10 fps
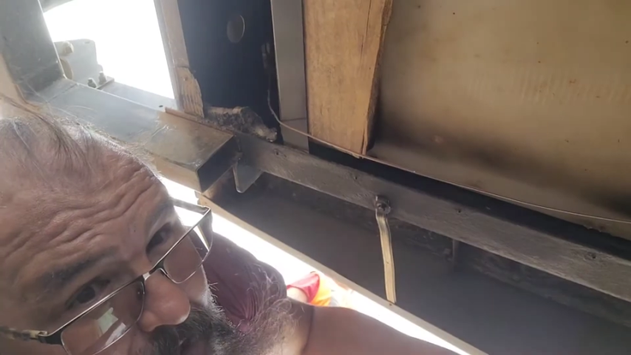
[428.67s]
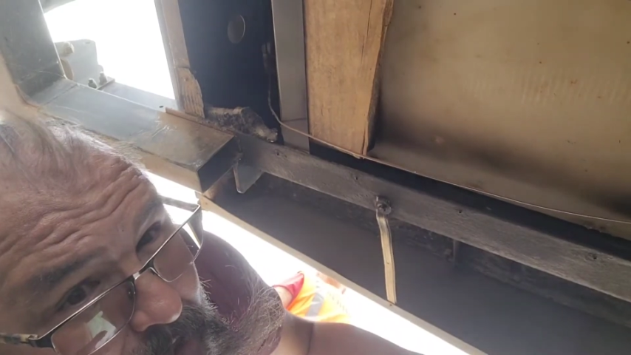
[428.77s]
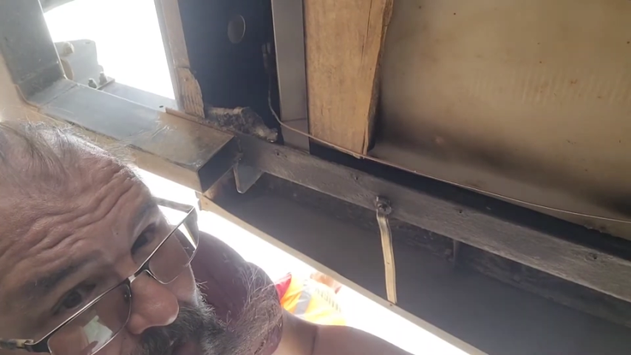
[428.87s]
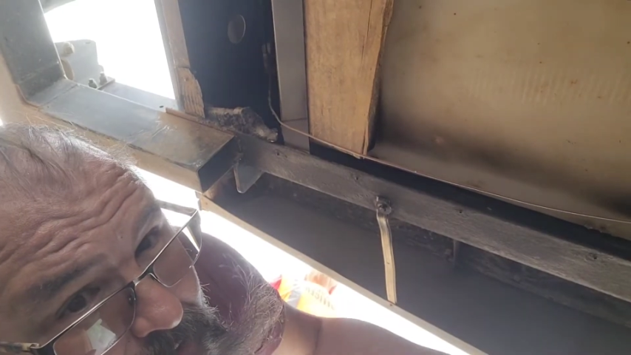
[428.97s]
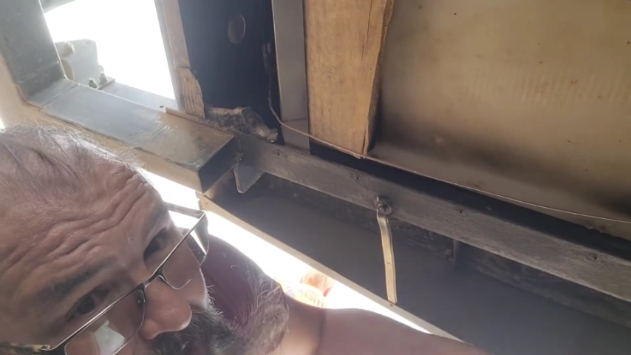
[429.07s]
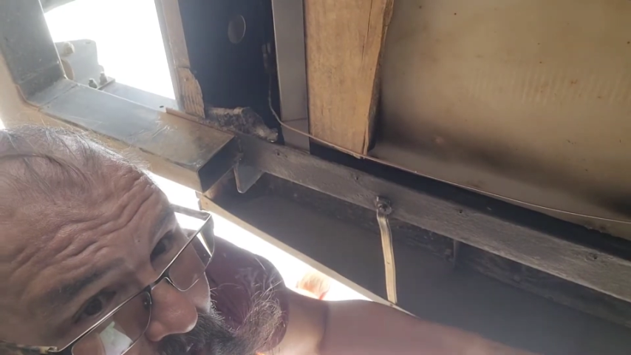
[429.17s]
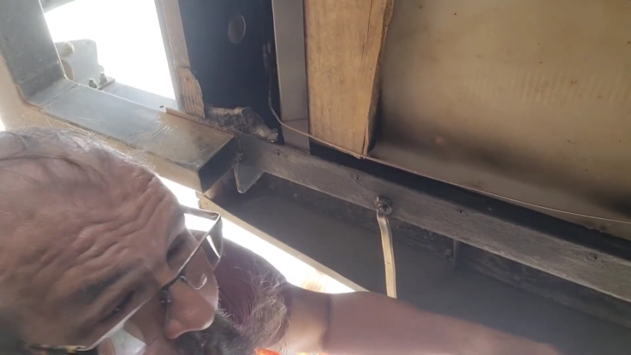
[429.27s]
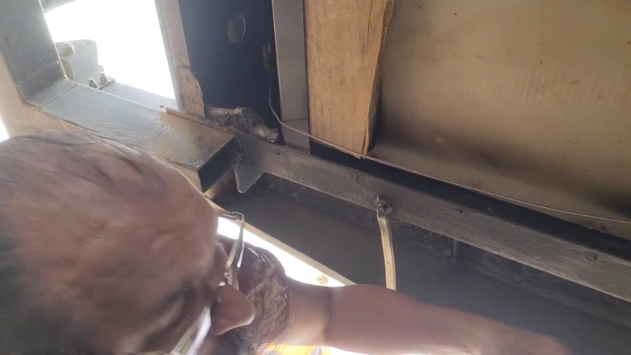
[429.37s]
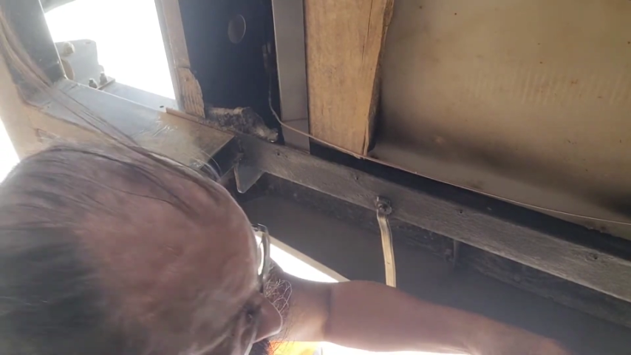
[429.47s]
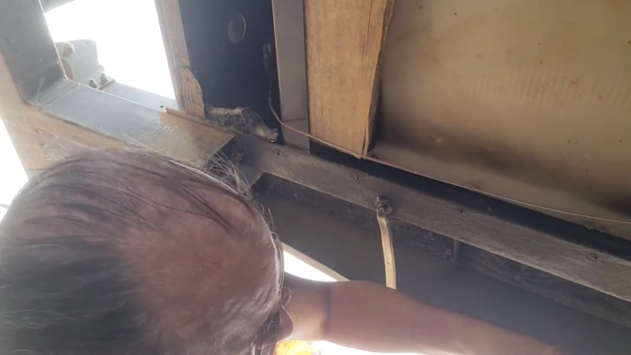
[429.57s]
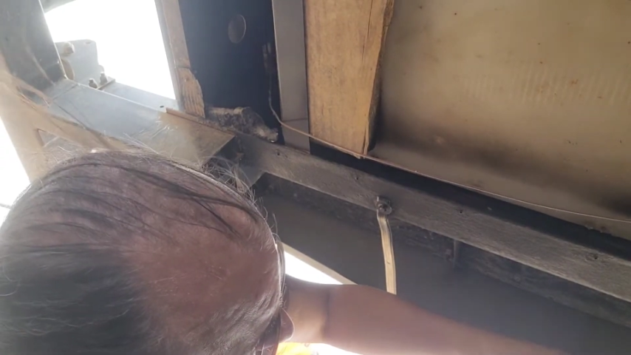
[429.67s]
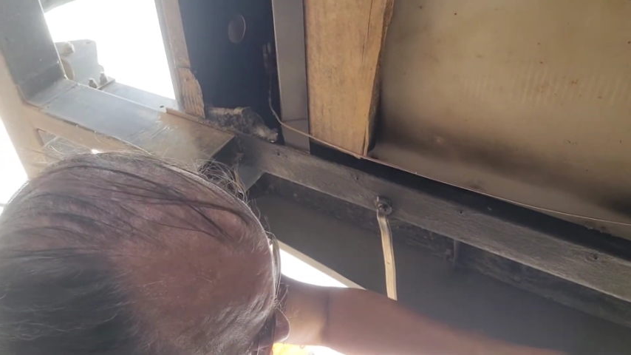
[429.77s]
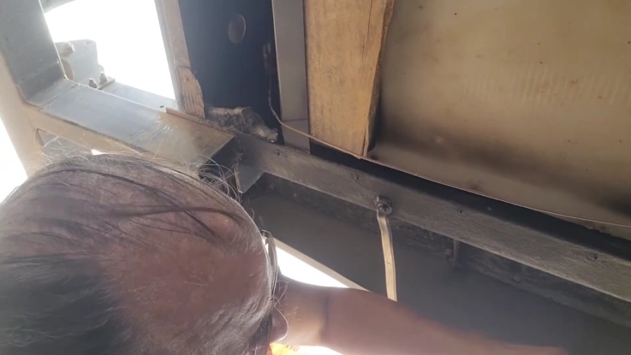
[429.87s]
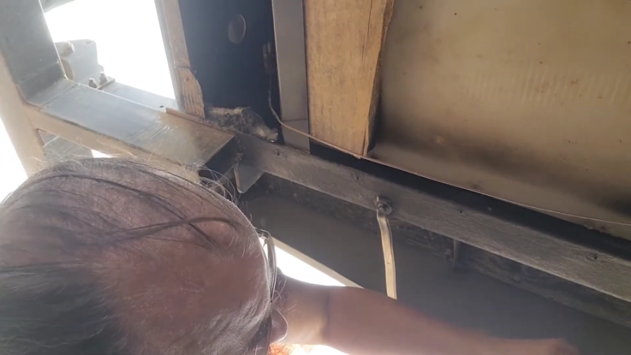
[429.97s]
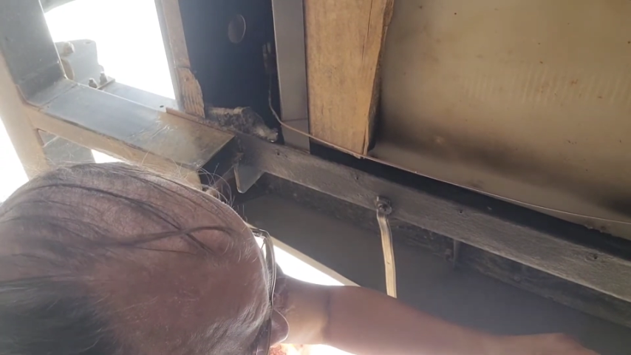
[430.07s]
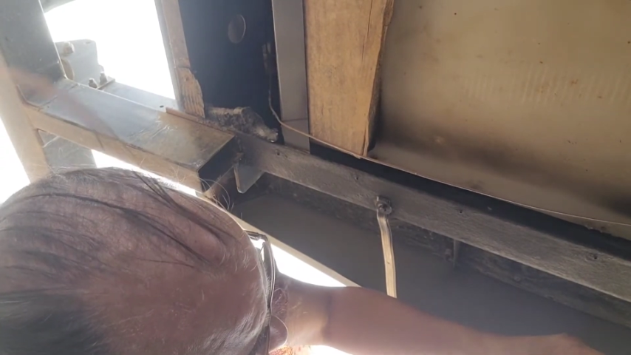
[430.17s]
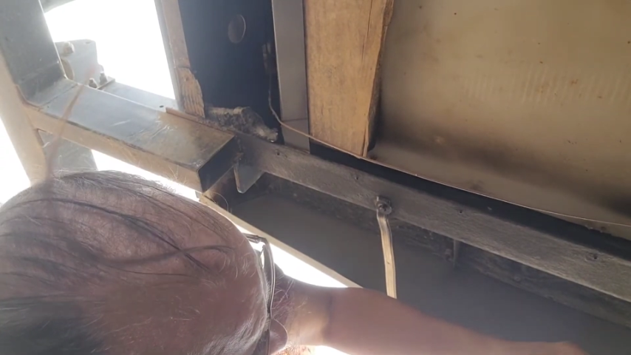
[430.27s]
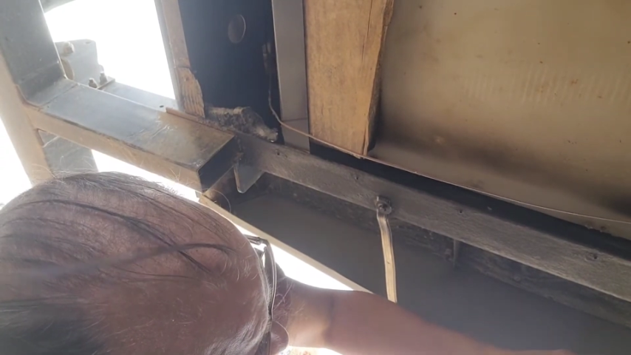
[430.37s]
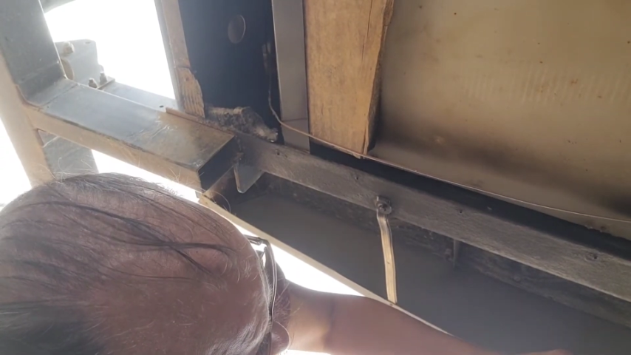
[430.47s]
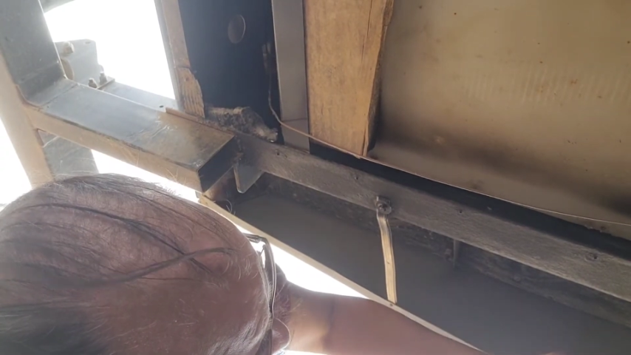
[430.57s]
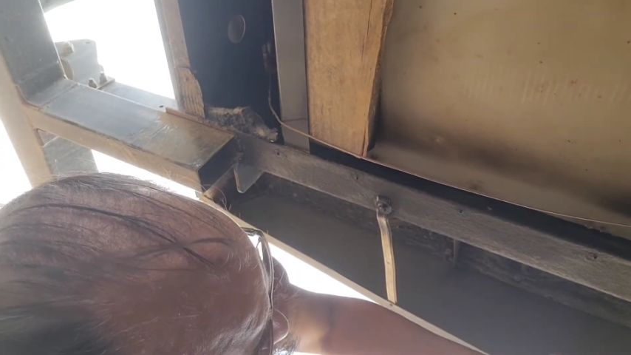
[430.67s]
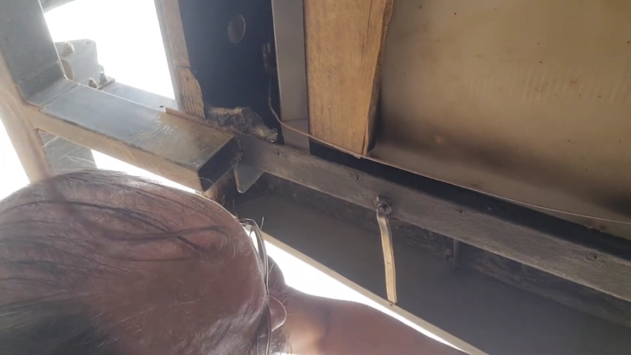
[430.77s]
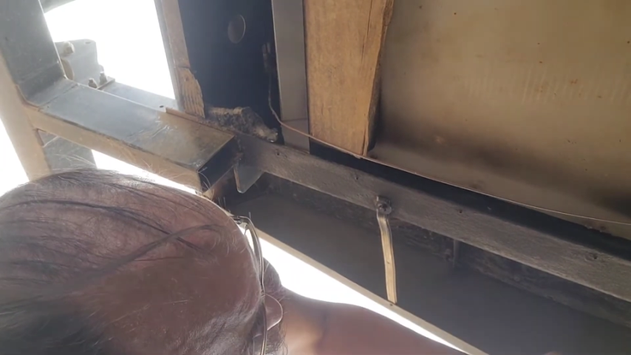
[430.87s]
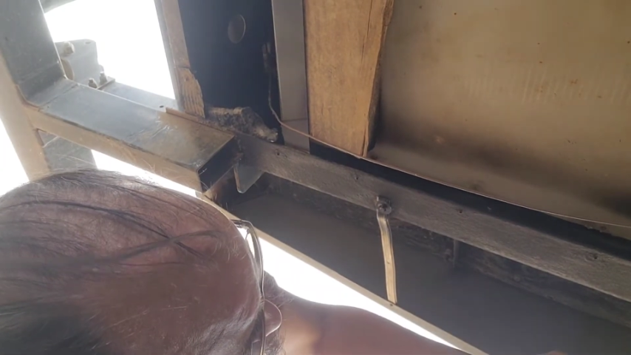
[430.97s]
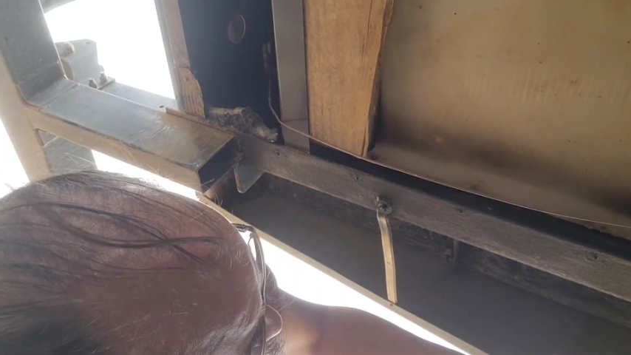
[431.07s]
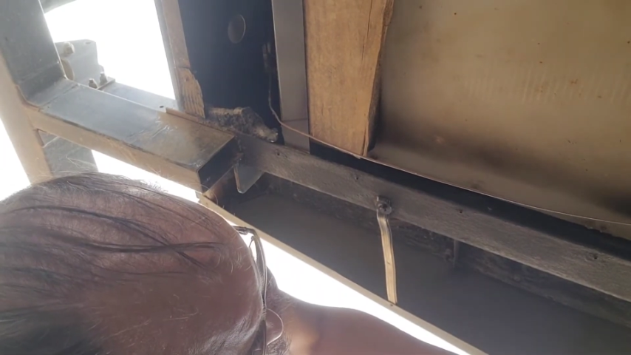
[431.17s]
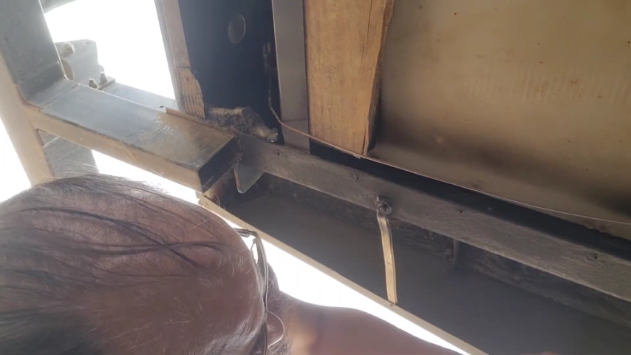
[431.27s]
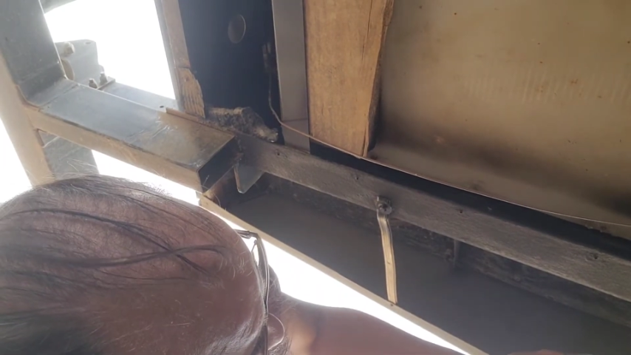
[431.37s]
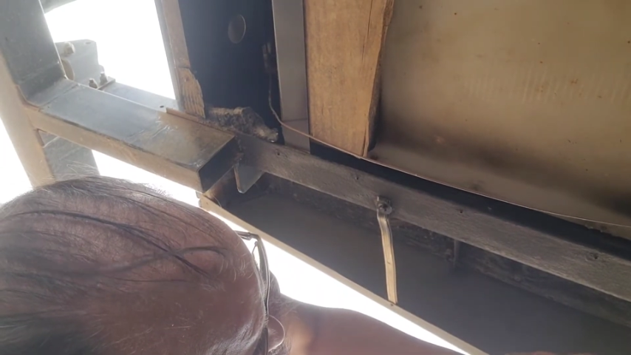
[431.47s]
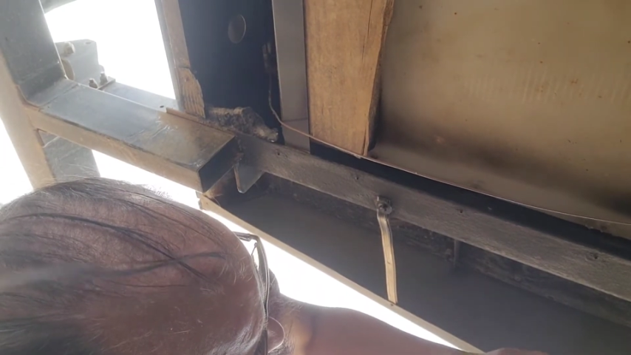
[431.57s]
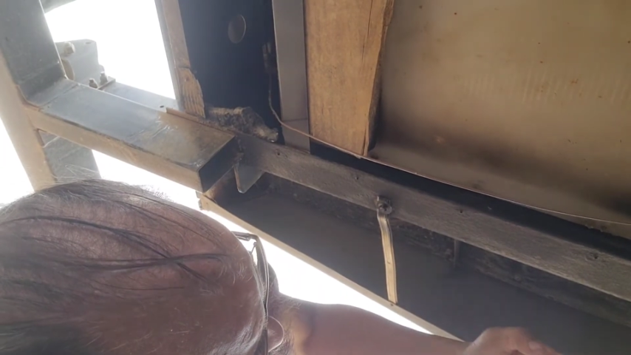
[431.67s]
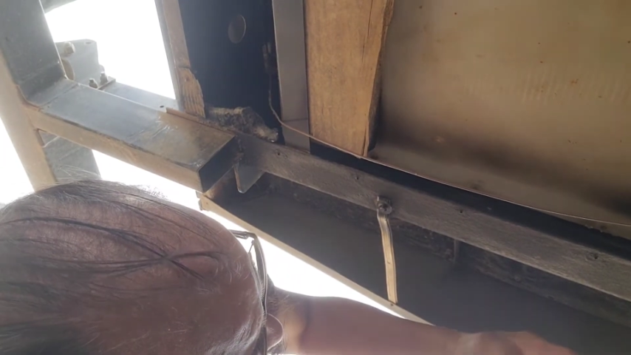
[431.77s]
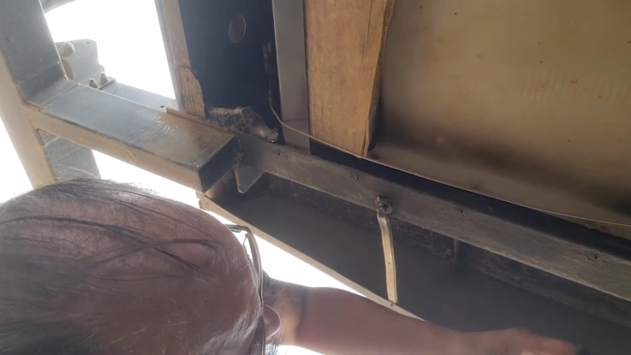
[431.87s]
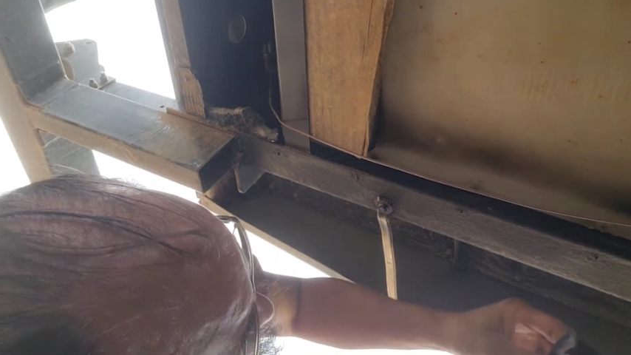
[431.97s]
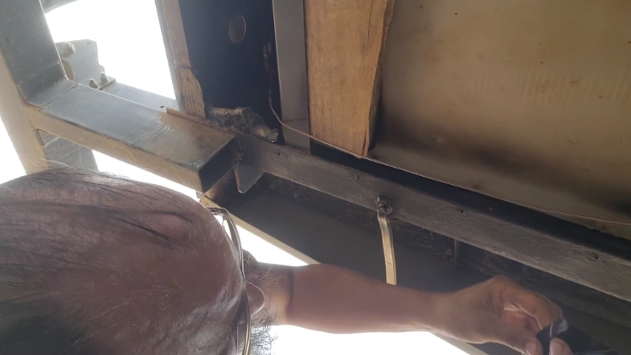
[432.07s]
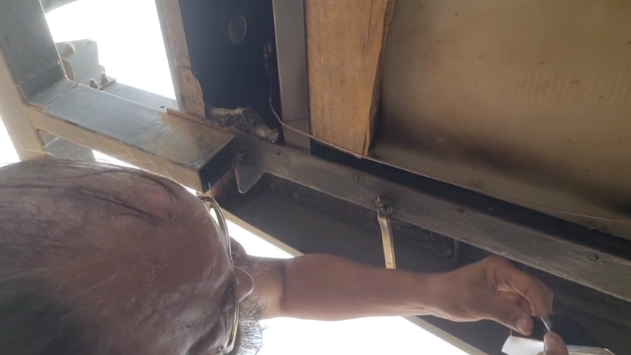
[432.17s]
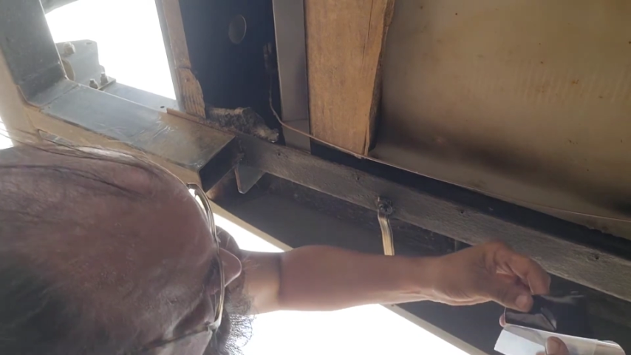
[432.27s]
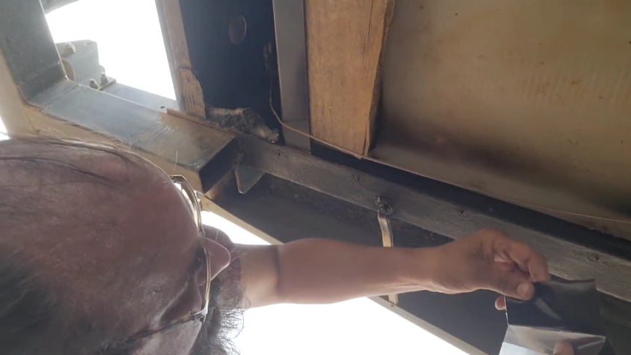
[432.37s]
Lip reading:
Nobody's mouth can be seen.